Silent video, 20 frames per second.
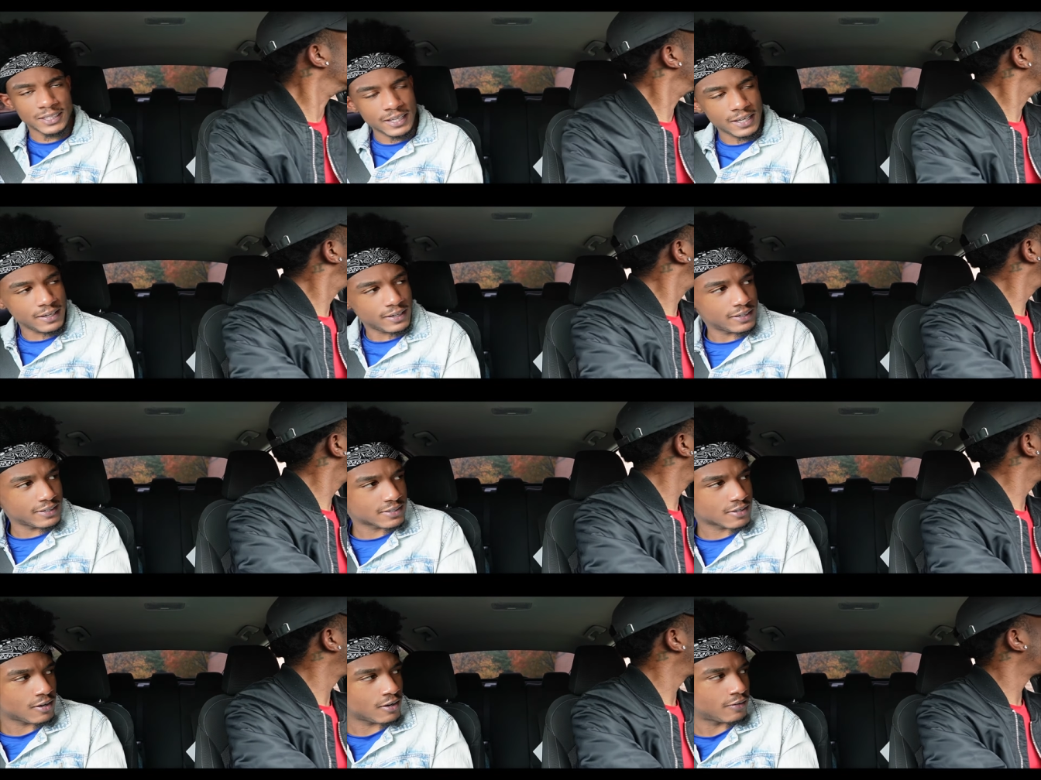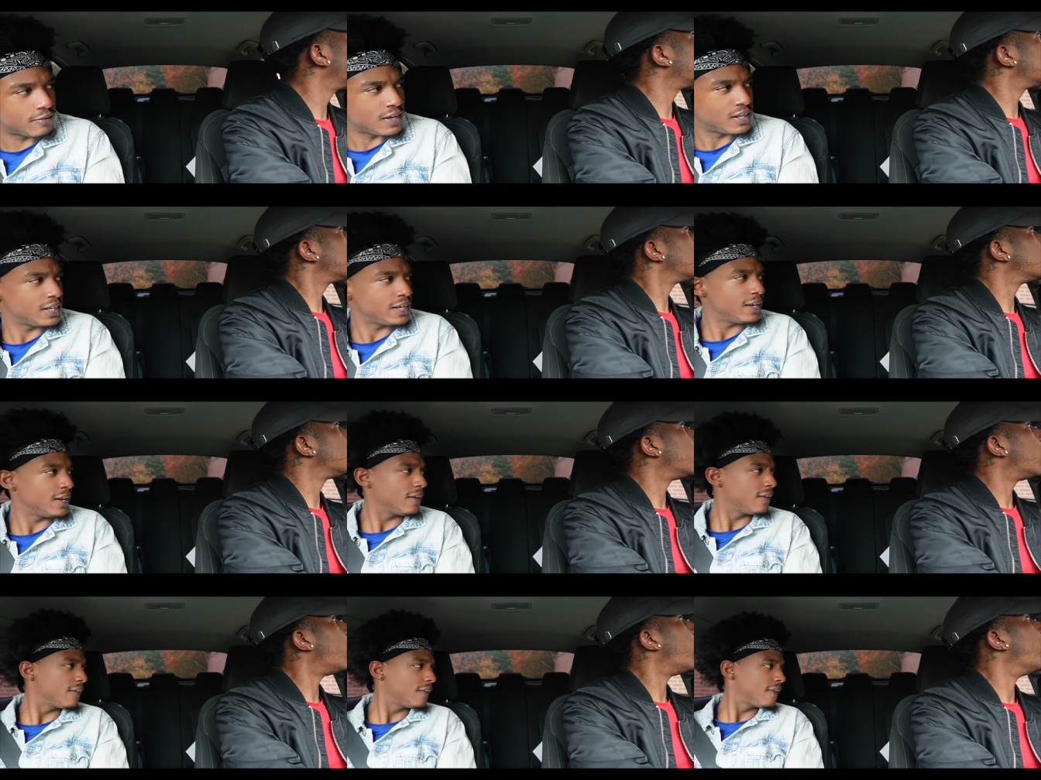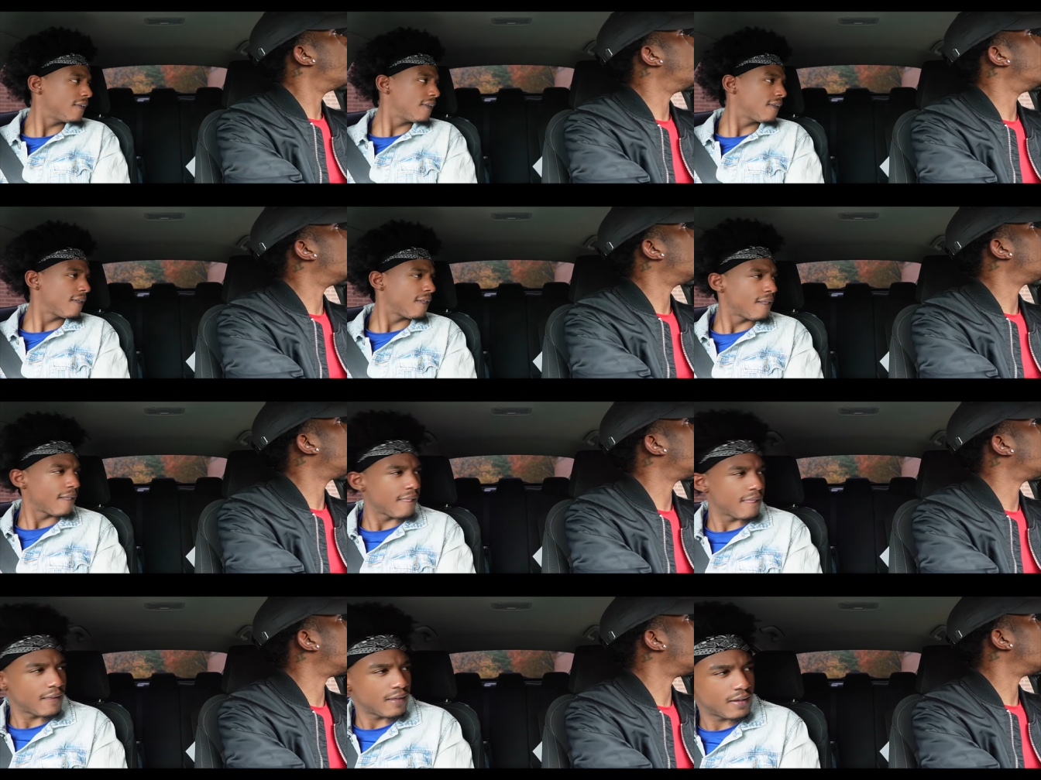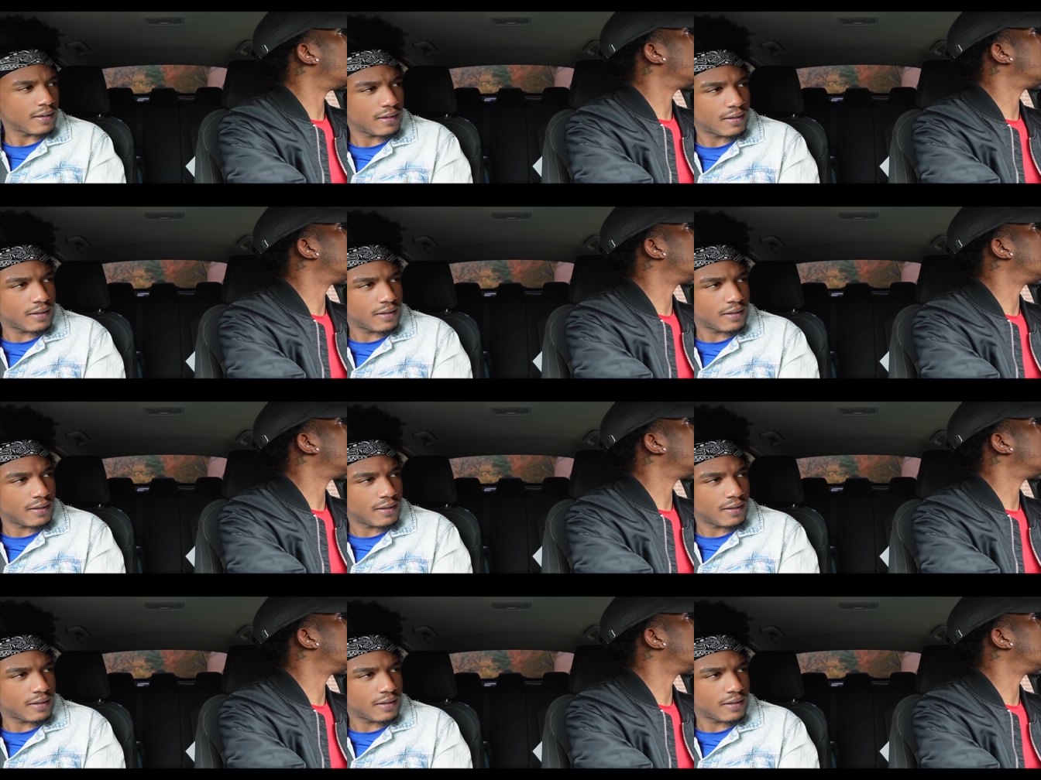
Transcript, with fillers: like that. It's called Valley. Valet.